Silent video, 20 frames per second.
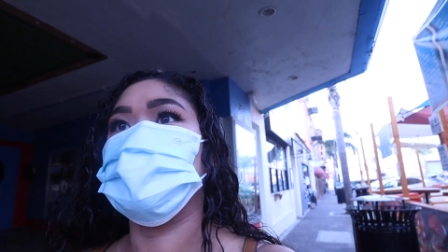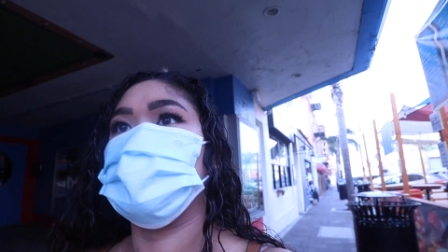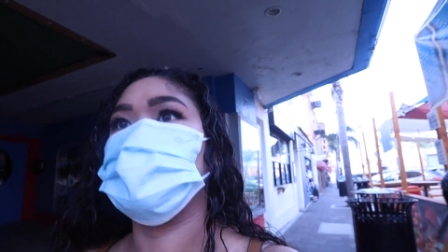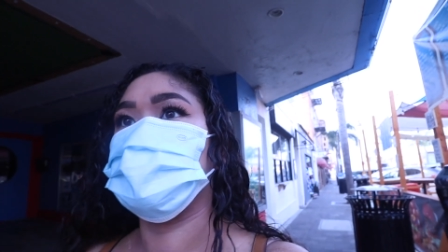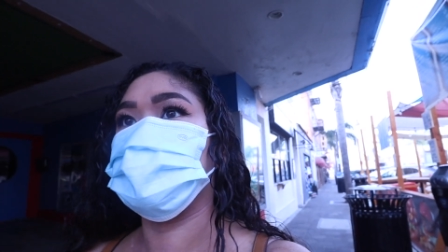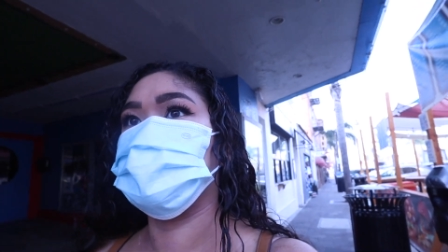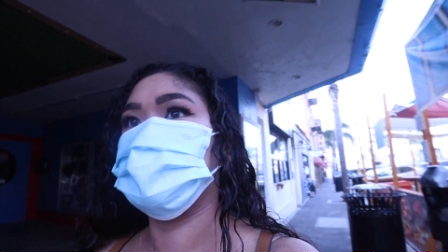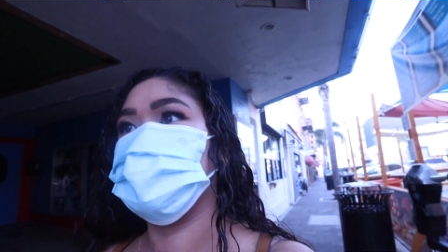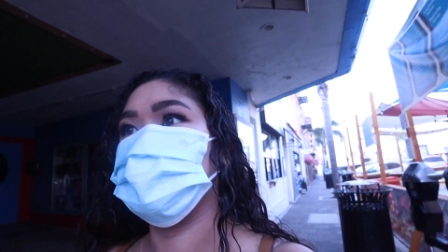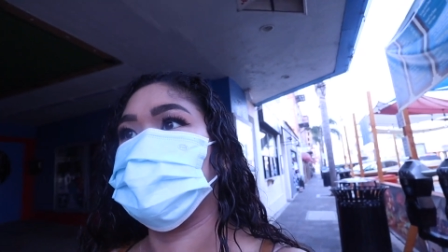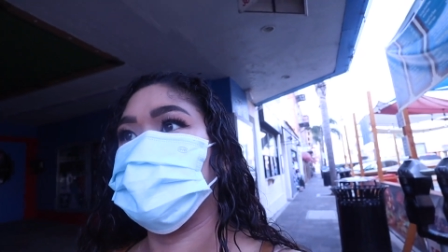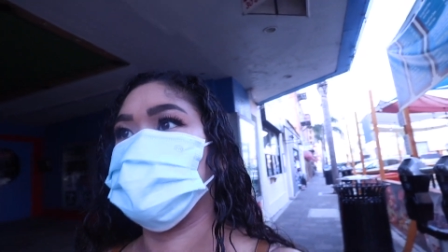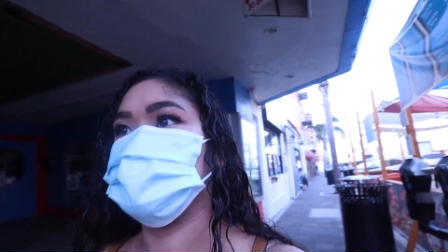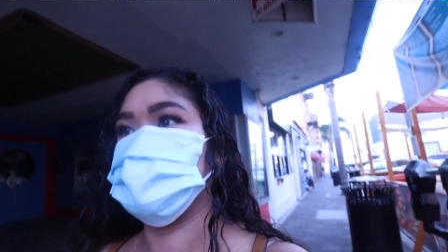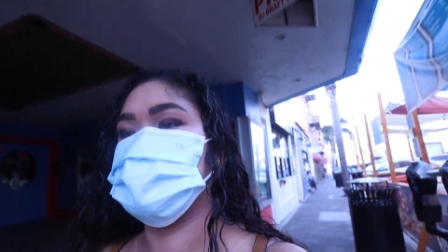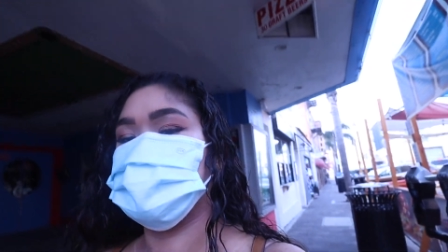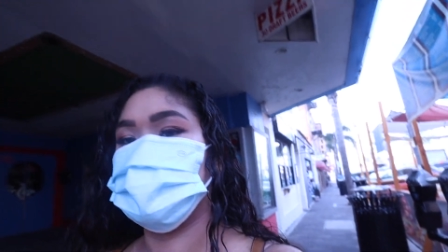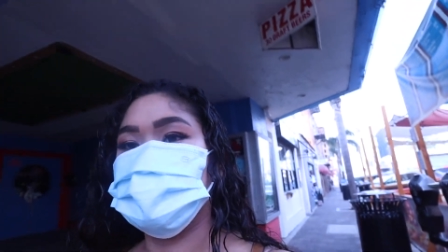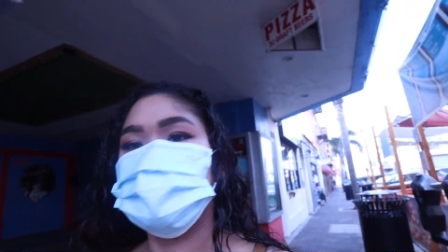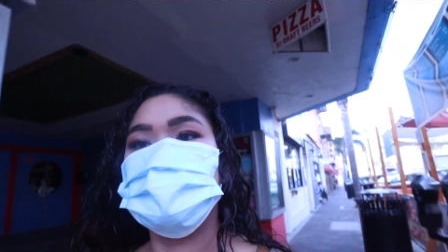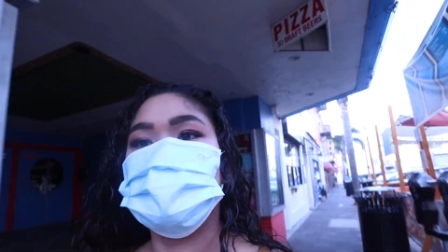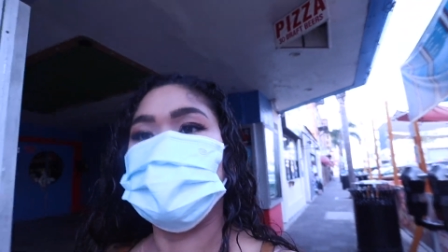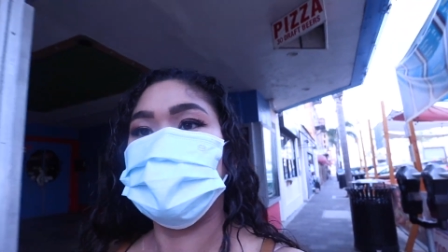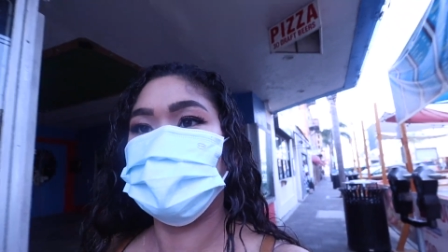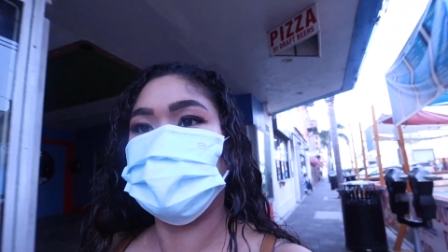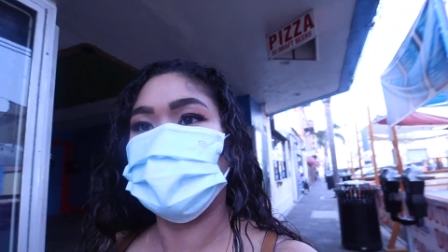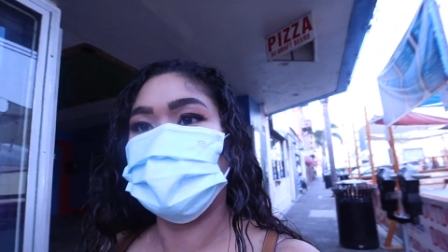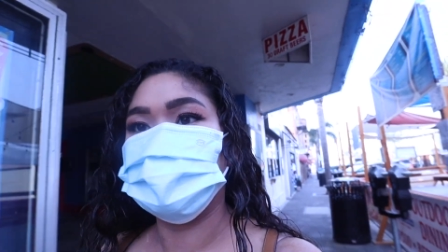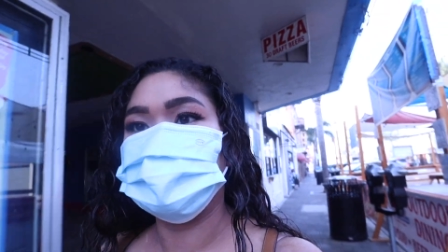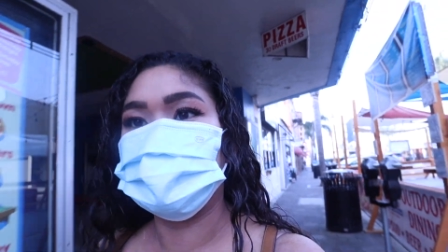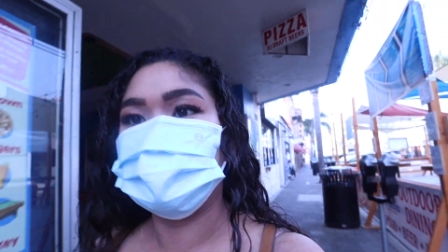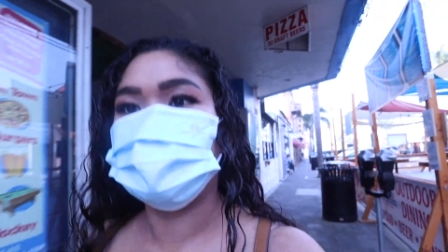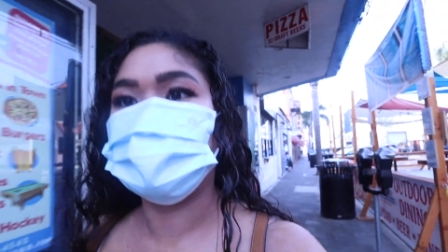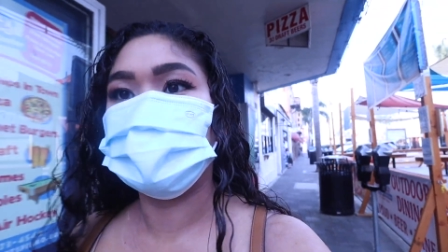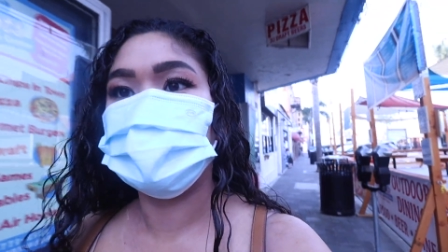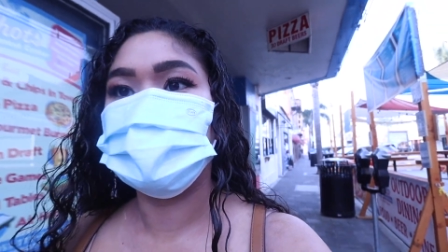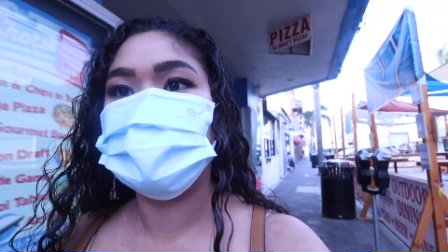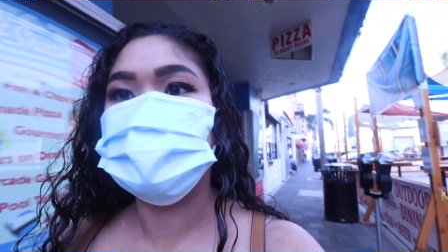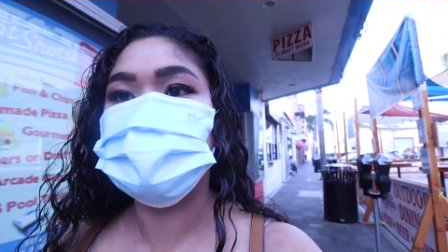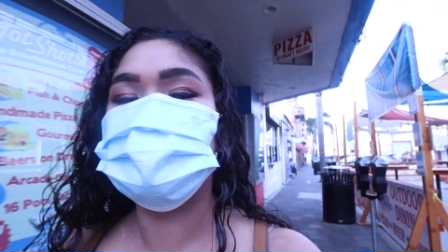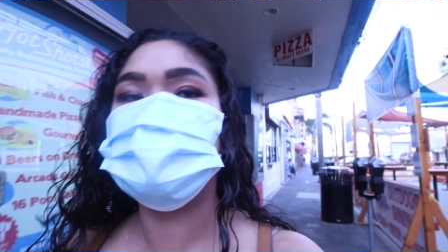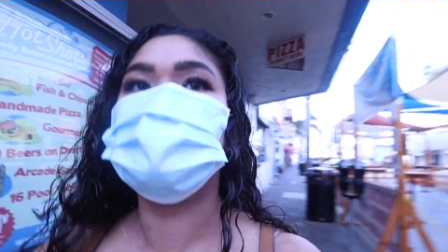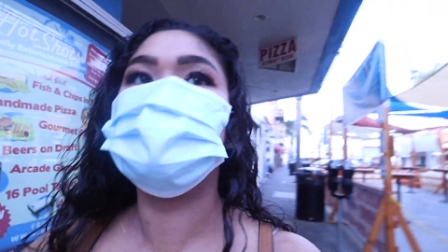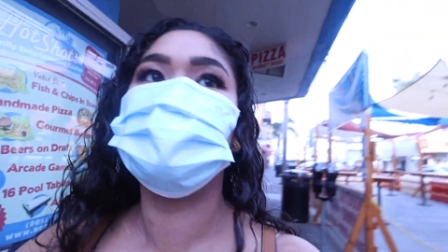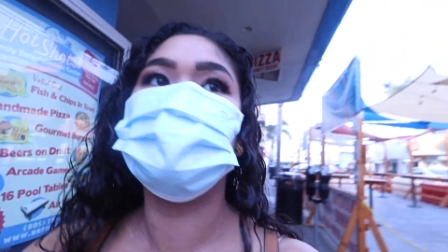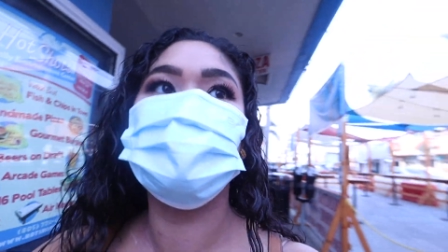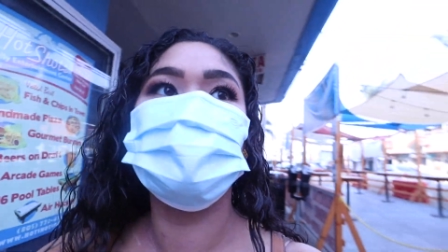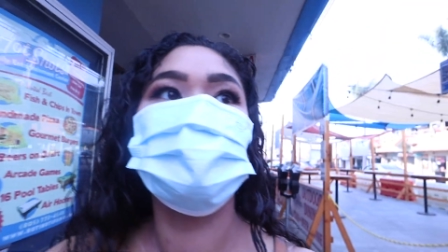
like a biscuits and gravy place.